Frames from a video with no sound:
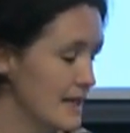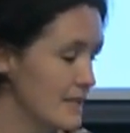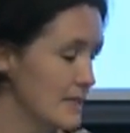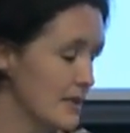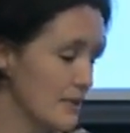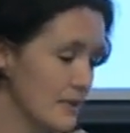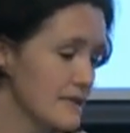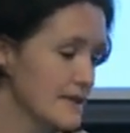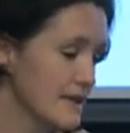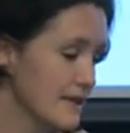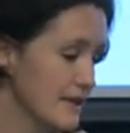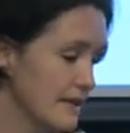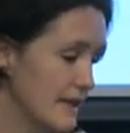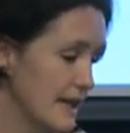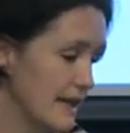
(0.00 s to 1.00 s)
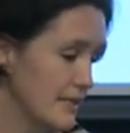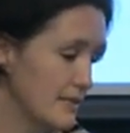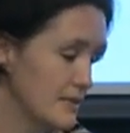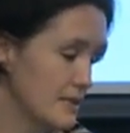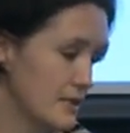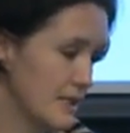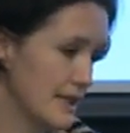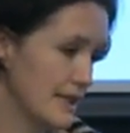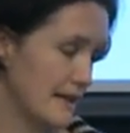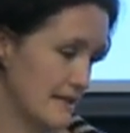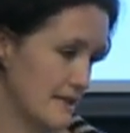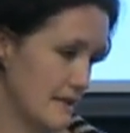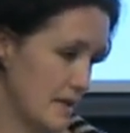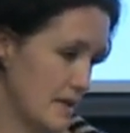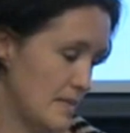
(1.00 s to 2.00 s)
But also during that
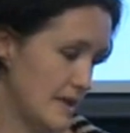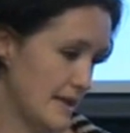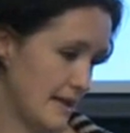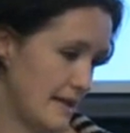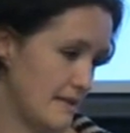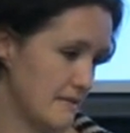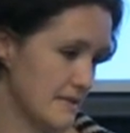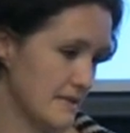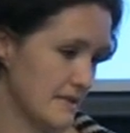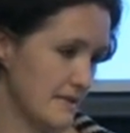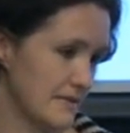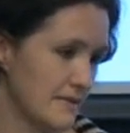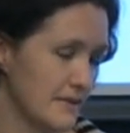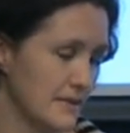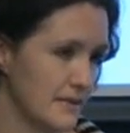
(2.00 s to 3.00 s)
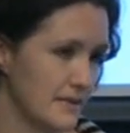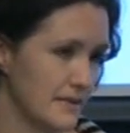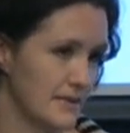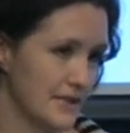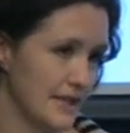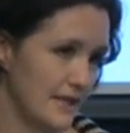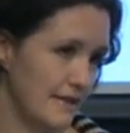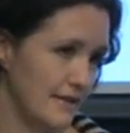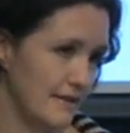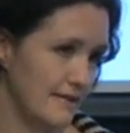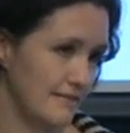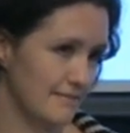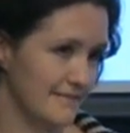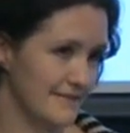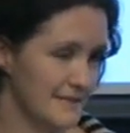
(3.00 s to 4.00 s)
time that Kate was on Nauru, she
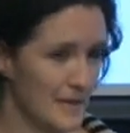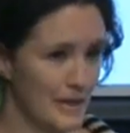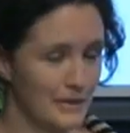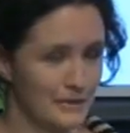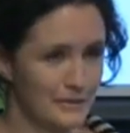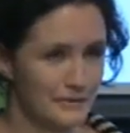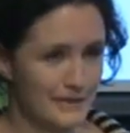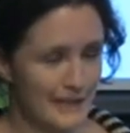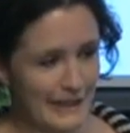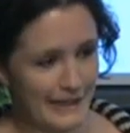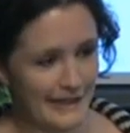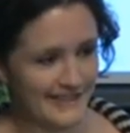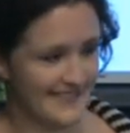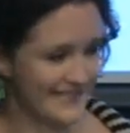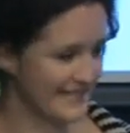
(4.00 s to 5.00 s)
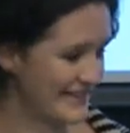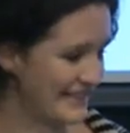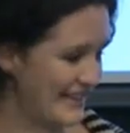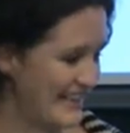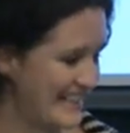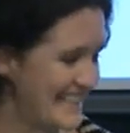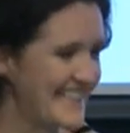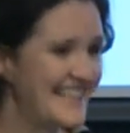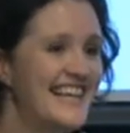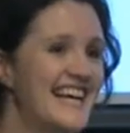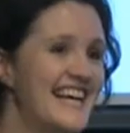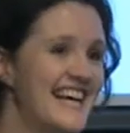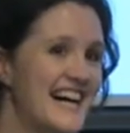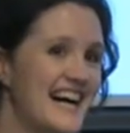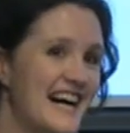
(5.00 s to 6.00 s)
smuggled out, if you like,
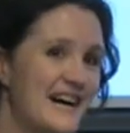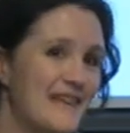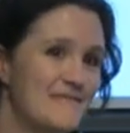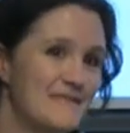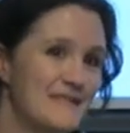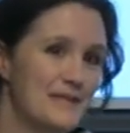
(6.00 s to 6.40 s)
some